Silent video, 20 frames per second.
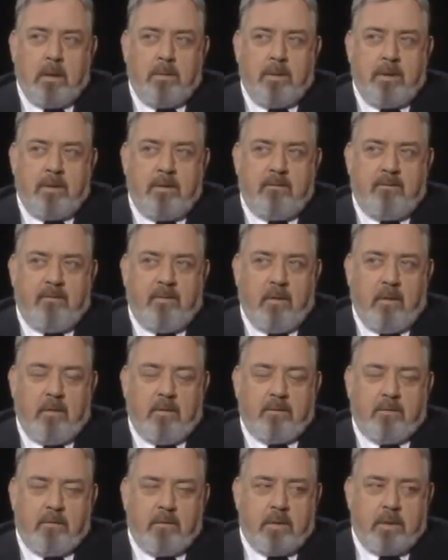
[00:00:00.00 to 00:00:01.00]
Not just
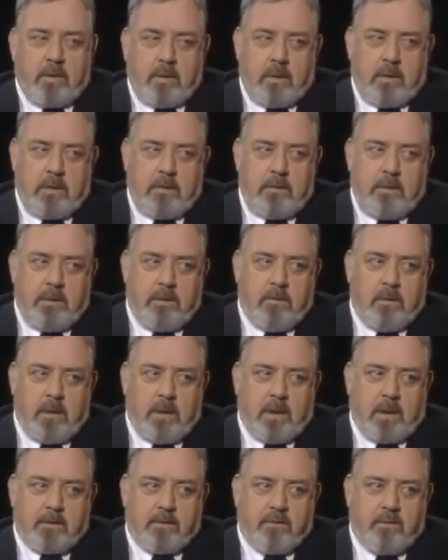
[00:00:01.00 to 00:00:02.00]
televising the courtroom, but
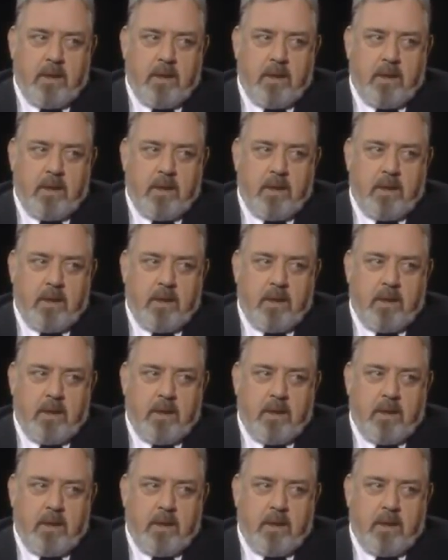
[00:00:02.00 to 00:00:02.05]
using...